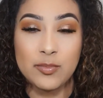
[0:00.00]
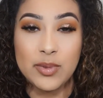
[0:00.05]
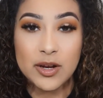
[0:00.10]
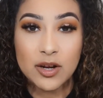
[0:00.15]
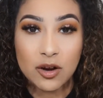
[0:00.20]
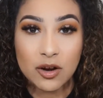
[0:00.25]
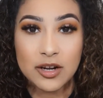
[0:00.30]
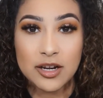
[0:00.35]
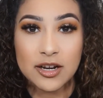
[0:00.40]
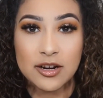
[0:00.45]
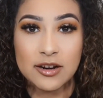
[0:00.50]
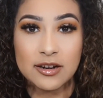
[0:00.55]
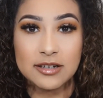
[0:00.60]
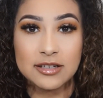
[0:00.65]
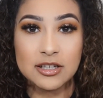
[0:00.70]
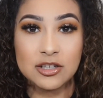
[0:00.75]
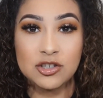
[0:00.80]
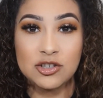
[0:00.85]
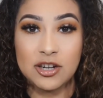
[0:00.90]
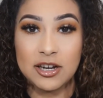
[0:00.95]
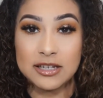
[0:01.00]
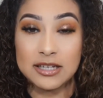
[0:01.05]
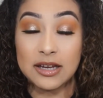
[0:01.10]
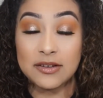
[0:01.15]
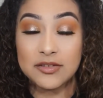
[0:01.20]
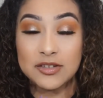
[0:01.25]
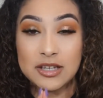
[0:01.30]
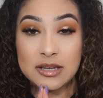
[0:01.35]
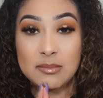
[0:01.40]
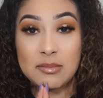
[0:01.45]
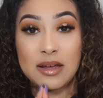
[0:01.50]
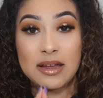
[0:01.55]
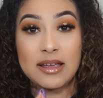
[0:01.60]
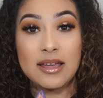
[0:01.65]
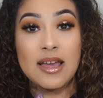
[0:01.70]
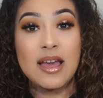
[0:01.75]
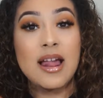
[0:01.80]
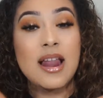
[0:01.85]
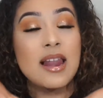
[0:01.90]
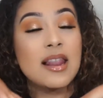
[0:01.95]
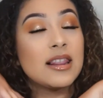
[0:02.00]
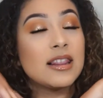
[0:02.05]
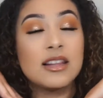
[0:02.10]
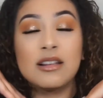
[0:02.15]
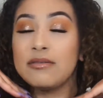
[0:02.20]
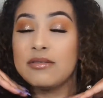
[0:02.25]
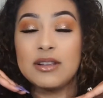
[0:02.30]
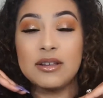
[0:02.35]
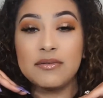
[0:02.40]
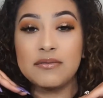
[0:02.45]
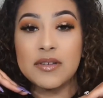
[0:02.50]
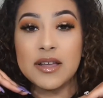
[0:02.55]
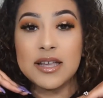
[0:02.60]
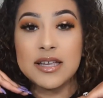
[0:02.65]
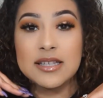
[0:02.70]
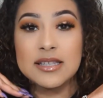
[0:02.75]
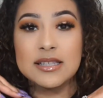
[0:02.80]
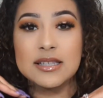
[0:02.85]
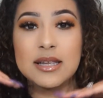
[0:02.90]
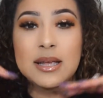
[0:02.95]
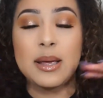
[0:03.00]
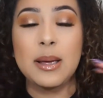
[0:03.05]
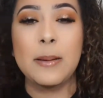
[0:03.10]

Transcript: been on here and since you guys have seen my lovely face,